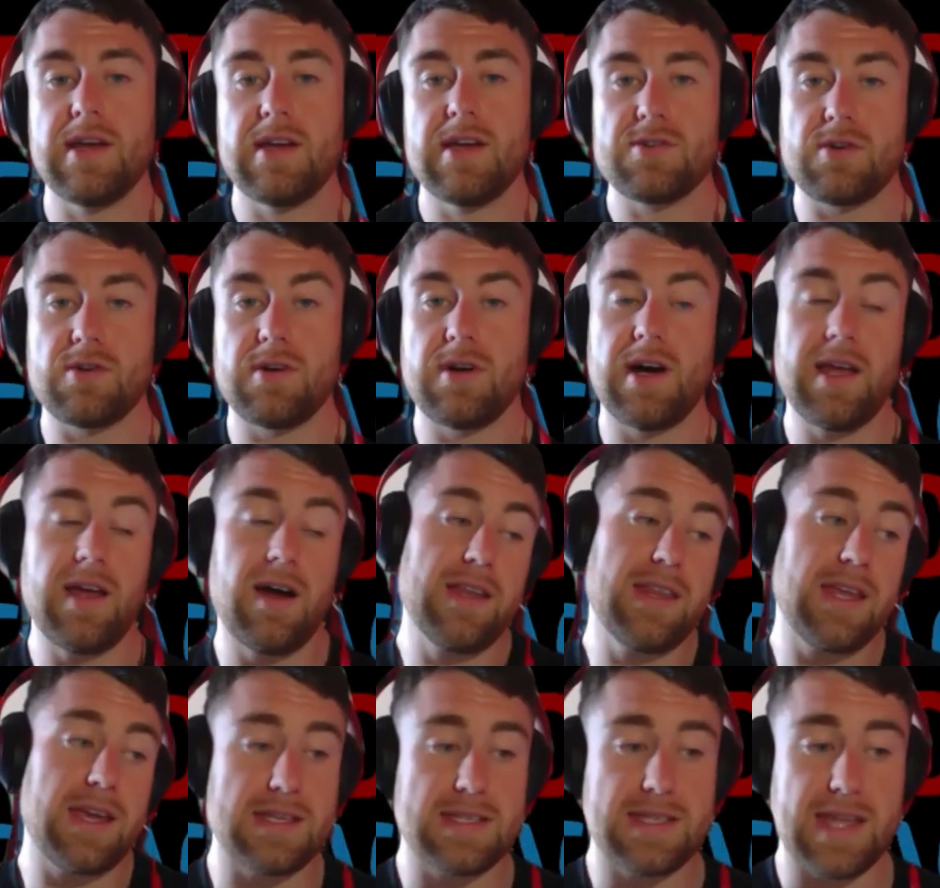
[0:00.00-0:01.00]
So I, I
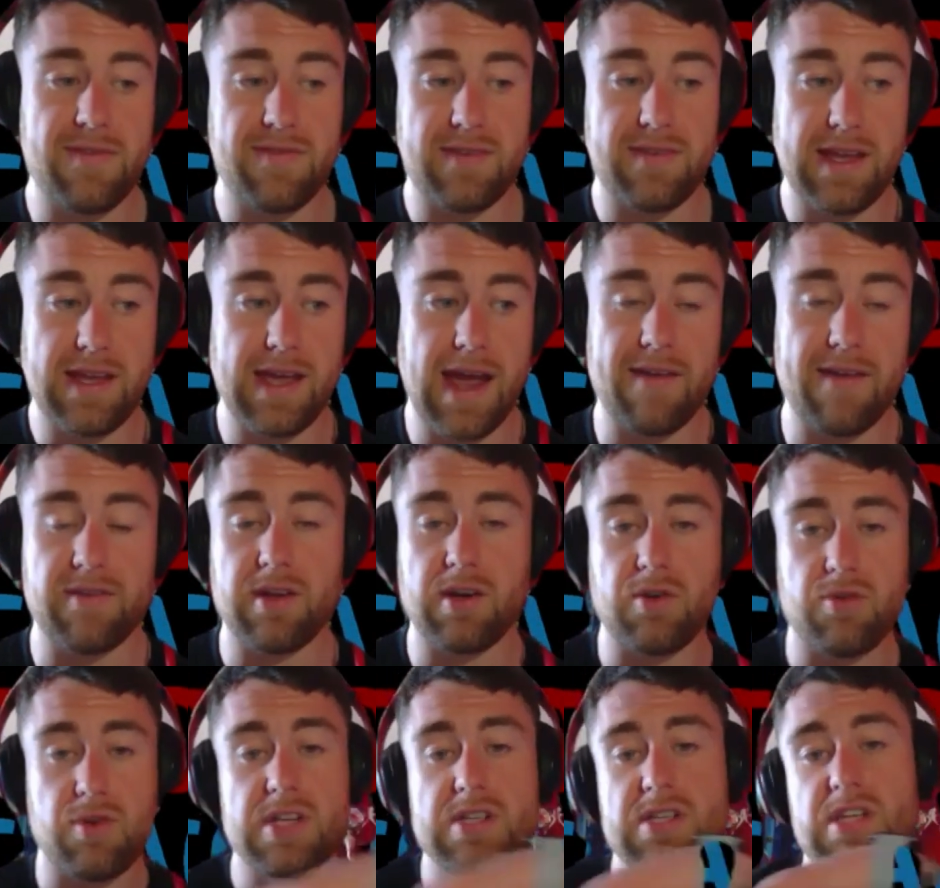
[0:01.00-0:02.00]
think it's definitely after
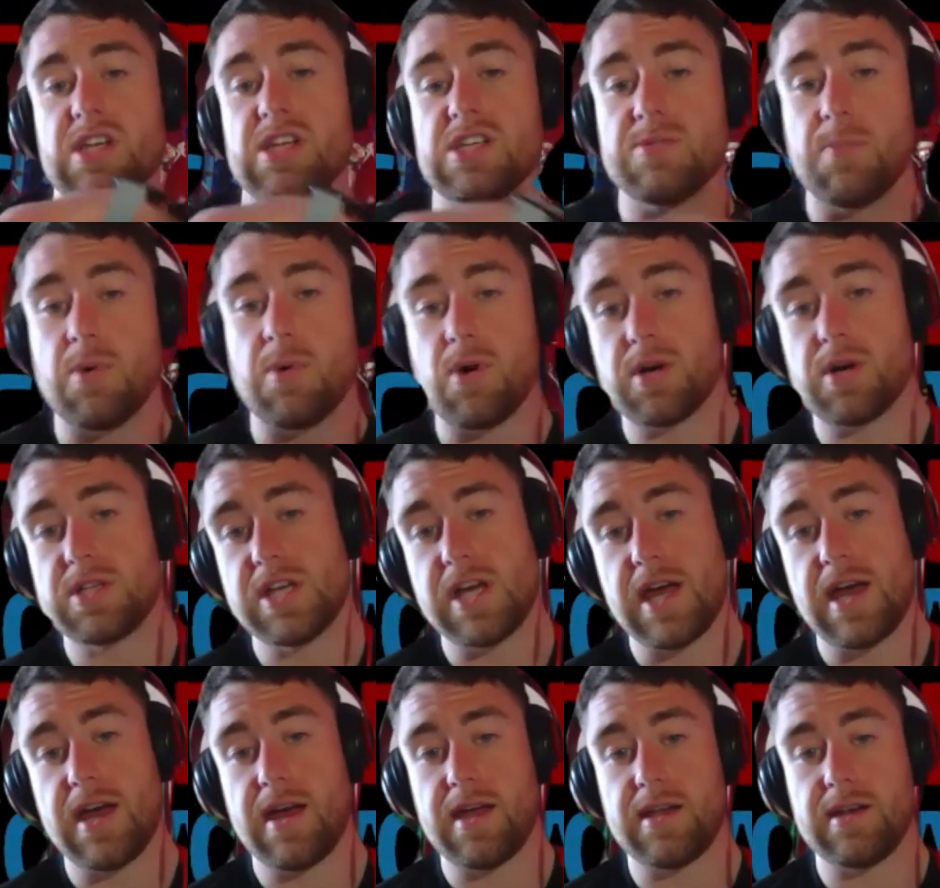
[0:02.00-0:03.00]
increasing the sport,
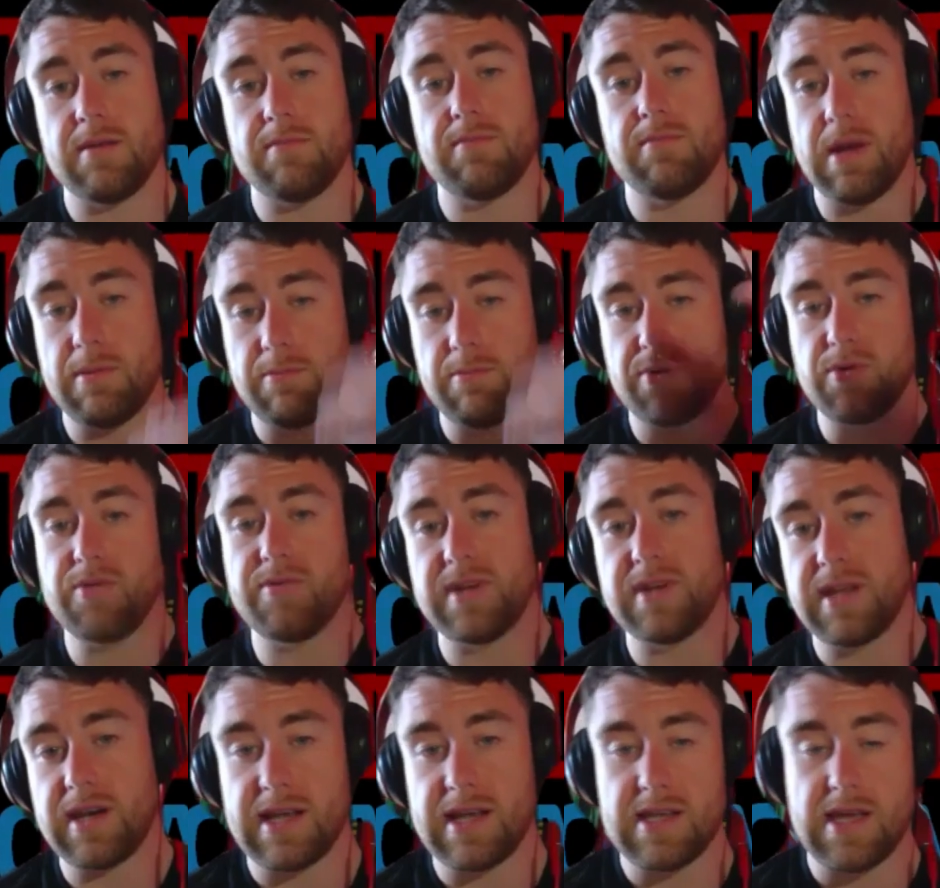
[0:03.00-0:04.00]
yeah, and um, improving
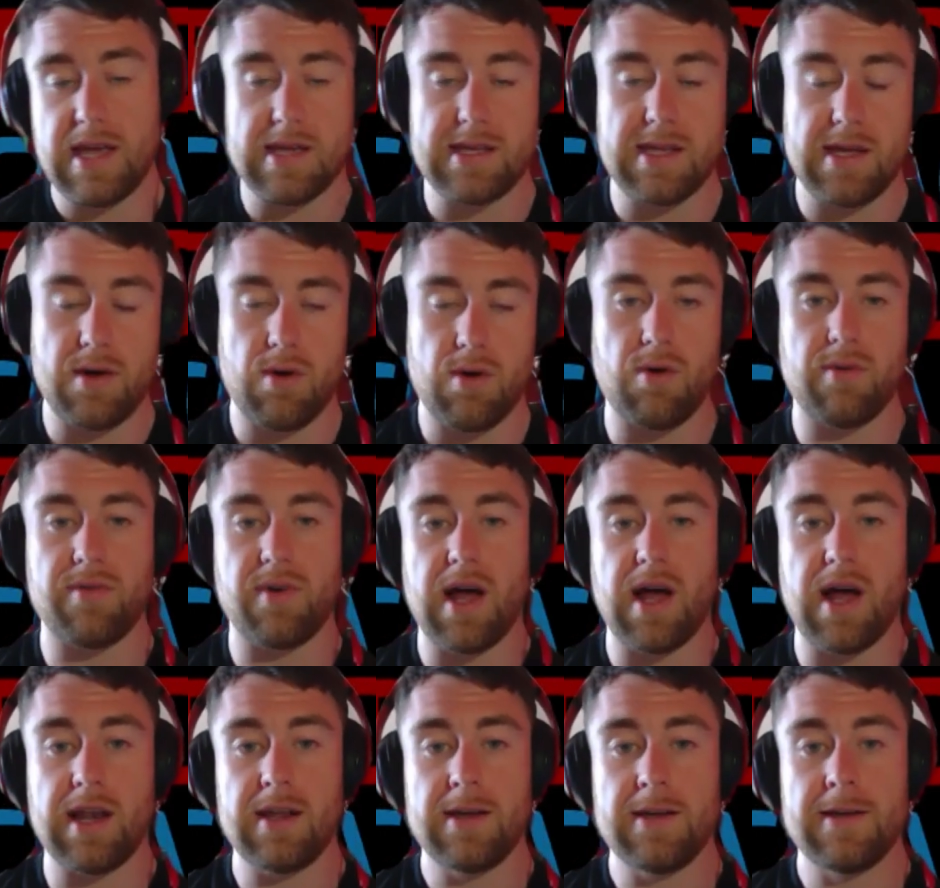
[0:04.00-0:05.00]
it uh, uh, overall.